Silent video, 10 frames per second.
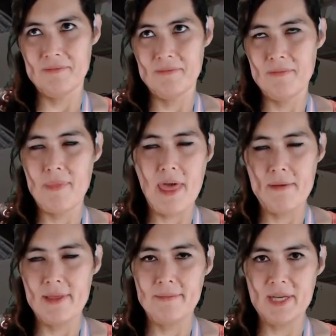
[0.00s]

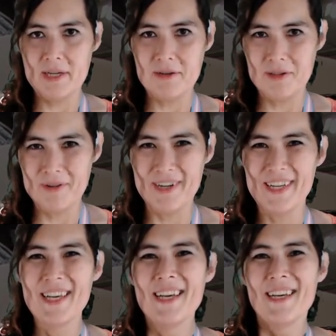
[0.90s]
let me go through
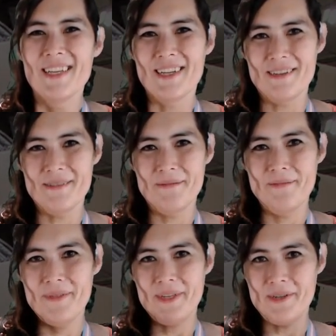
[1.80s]
it.
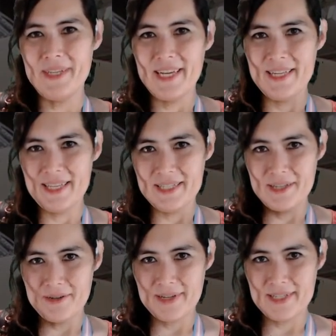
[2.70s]
You're taking these
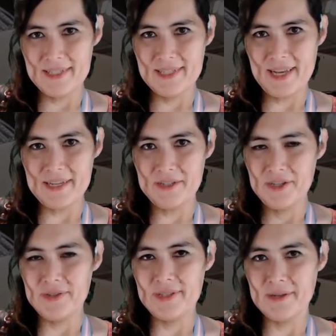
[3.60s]
tokens and you're
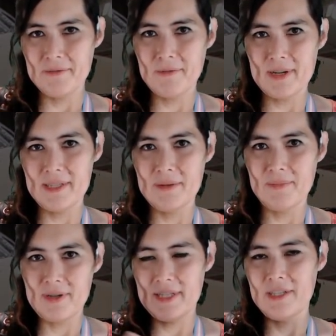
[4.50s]
choosing one to
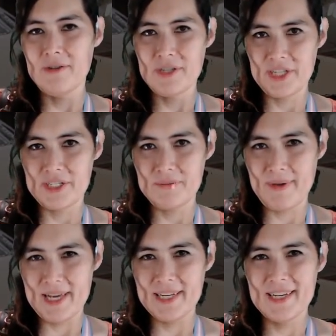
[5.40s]
put into a shared
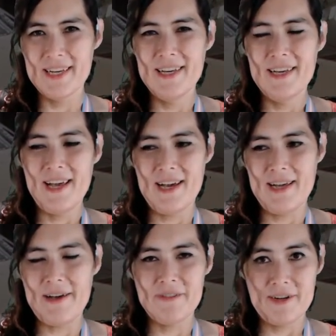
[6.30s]
bag.
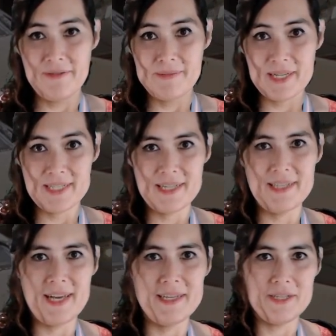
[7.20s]
After everybody's done
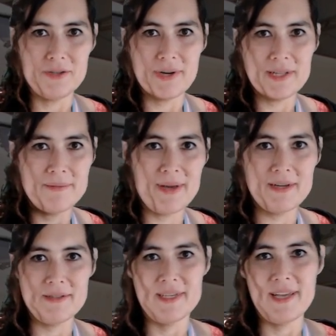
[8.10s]
that, you draw them
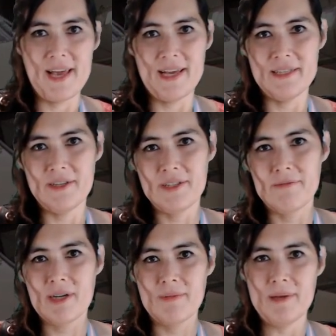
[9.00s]
out, and using
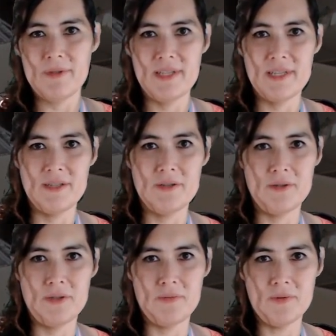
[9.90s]
rock, paper,
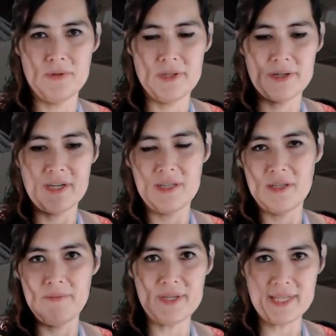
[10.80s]
scissors rules, you're going
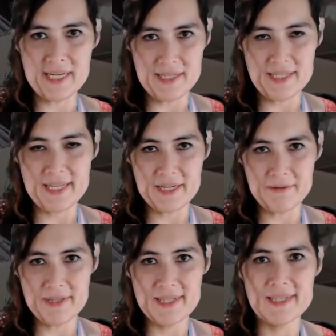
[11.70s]
to build out a
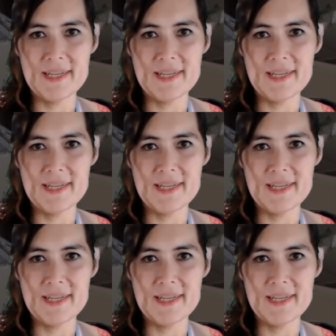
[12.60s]
sequence.